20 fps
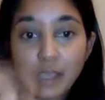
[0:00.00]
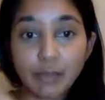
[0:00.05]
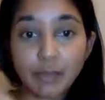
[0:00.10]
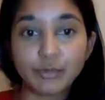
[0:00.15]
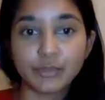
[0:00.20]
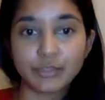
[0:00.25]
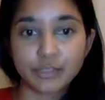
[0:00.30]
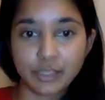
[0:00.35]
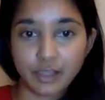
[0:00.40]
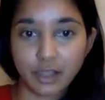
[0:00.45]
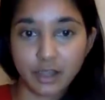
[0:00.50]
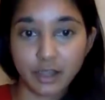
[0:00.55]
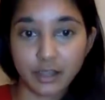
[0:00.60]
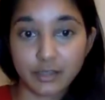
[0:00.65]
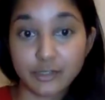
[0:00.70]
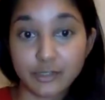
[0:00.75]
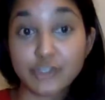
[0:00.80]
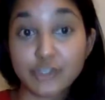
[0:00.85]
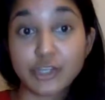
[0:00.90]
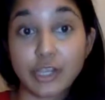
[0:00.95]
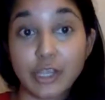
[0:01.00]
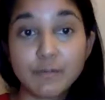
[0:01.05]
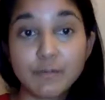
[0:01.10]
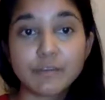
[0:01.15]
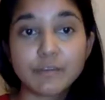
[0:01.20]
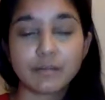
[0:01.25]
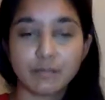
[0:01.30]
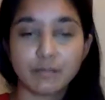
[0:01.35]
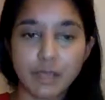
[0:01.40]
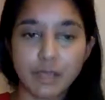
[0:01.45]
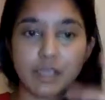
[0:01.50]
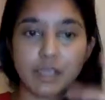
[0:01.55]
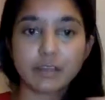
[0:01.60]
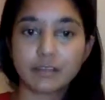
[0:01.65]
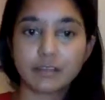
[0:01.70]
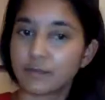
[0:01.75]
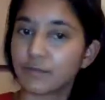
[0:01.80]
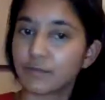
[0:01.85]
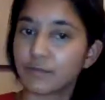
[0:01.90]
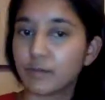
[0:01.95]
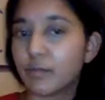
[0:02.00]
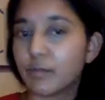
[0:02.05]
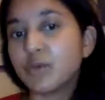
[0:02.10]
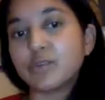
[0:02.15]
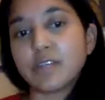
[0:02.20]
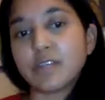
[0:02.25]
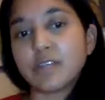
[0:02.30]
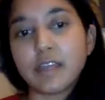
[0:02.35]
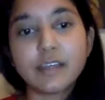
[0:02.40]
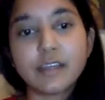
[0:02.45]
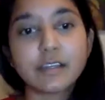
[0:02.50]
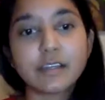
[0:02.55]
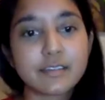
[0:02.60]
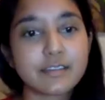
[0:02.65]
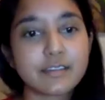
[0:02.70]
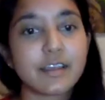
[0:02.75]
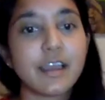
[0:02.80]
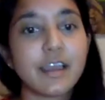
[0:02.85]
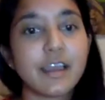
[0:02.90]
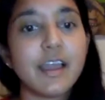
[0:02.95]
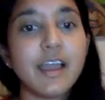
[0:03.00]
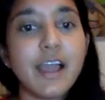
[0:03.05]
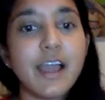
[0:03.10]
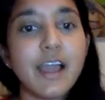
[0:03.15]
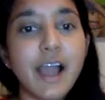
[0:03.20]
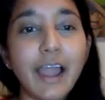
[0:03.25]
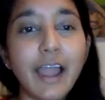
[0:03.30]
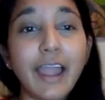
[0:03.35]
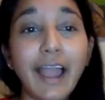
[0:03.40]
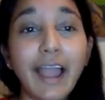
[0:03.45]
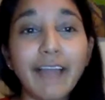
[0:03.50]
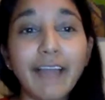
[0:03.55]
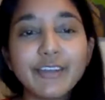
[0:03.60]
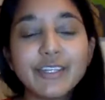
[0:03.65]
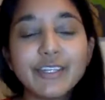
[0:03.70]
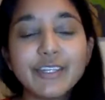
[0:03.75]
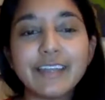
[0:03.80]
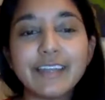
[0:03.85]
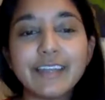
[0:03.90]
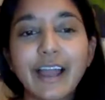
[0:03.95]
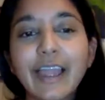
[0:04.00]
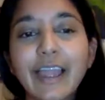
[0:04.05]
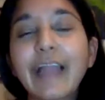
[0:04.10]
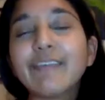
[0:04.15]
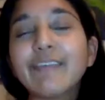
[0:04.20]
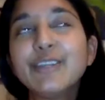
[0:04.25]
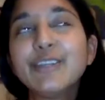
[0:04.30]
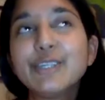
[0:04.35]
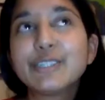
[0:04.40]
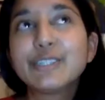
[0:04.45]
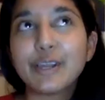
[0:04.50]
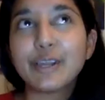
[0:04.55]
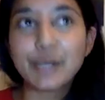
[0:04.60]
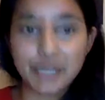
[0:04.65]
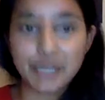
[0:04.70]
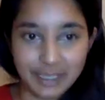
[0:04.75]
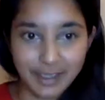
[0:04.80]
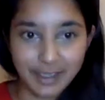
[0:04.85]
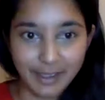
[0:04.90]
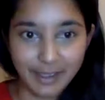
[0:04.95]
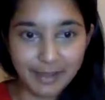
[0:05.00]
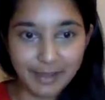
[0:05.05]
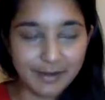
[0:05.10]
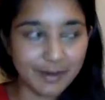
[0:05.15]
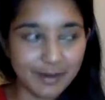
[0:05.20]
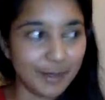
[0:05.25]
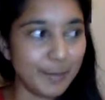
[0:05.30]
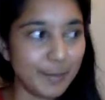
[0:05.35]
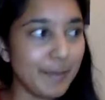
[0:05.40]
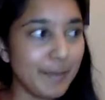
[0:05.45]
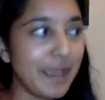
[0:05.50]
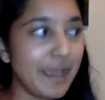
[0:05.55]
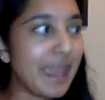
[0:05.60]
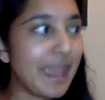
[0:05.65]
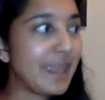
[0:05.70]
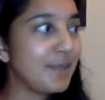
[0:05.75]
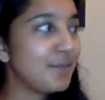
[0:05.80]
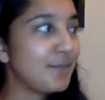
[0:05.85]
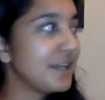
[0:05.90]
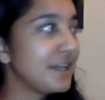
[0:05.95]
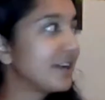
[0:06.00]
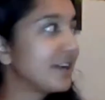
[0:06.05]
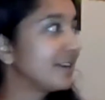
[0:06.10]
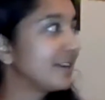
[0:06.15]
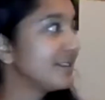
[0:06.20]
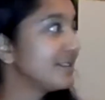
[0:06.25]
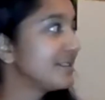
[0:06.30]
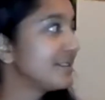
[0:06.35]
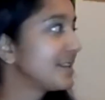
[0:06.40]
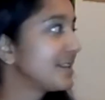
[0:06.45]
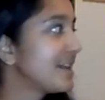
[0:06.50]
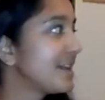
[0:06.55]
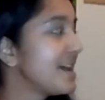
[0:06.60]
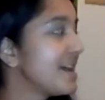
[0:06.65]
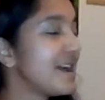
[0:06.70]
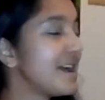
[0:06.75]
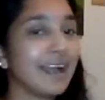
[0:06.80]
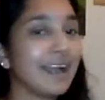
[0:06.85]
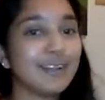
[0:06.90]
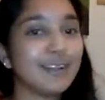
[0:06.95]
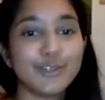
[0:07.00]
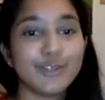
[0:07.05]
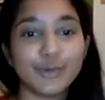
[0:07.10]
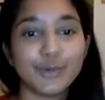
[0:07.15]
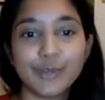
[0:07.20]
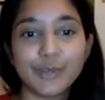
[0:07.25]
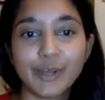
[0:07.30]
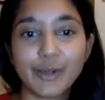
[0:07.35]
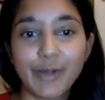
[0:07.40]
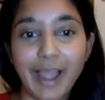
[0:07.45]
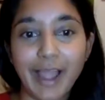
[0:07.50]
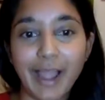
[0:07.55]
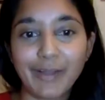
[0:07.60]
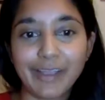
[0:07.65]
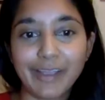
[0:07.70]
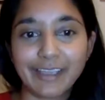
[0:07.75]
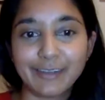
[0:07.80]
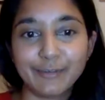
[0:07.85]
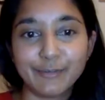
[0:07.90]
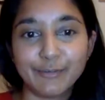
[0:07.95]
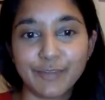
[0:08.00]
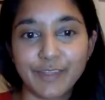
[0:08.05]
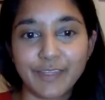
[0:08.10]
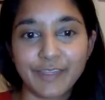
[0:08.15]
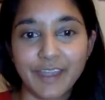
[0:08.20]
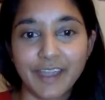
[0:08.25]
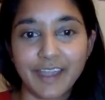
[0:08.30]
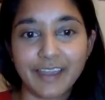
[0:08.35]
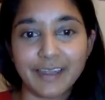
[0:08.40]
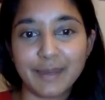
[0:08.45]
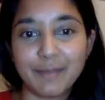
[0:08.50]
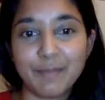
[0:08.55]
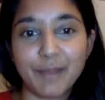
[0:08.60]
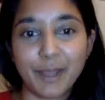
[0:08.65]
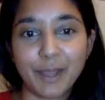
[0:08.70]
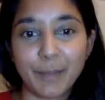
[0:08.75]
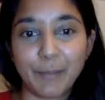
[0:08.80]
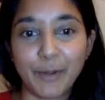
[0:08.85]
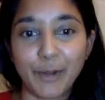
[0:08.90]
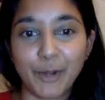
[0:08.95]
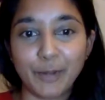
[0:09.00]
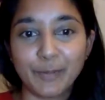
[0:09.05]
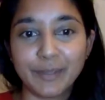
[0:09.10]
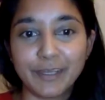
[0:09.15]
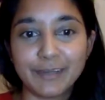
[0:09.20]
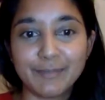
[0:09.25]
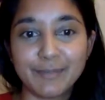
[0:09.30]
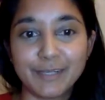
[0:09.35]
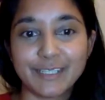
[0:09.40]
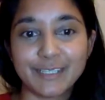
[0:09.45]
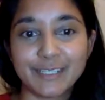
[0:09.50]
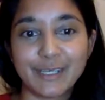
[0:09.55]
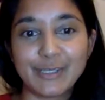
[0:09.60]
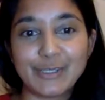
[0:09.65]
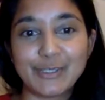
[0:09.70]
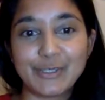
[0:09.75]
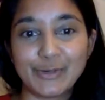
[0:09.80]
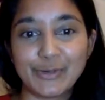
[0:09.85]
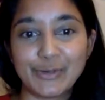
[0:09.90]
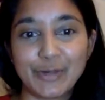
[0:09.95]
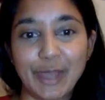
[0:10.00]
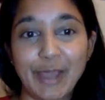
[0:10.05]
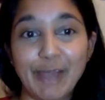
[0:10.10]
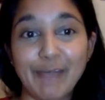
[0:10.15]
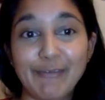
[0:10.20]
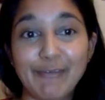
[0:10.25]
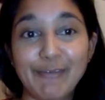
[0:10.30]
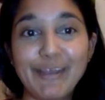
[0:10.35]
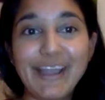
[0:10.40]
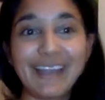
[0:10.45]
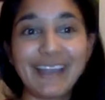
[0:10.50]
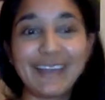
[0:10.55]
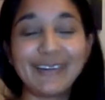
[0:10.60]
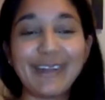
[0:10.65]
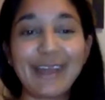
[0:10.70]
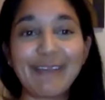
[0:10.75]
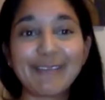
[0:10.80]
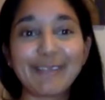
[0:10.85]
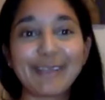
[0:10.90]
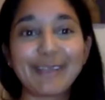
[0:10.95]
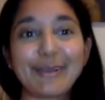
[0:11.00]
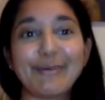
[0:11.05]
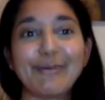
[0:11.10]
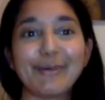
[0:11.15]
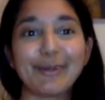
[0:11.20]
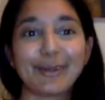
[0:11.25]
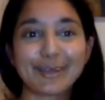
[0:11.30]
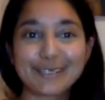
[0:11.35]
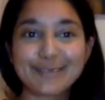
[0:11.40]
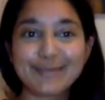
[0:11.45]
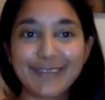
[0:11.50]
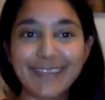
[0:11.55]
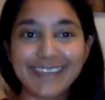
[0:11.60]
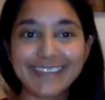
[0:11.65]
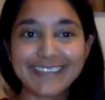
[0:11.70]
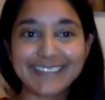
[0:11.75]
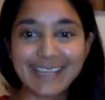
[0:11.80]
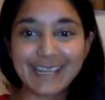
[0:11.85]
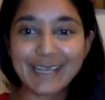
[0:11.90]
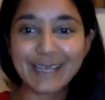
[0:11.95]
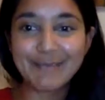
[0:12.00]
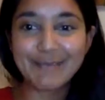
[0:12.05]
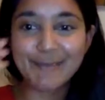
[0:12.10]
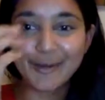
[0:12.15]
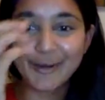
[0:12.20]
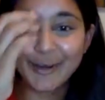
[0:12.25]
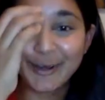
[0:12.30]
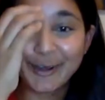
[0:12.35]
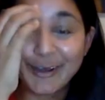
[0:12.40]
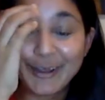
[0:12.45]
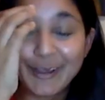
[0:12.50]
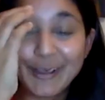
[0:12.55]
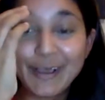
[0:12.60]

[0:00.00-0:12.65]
able to cut shapes and make different mosaics. I haven't done it yet. Because I don't know how I can fit that in my apartment because I don't have I don't have like a workspace anymore.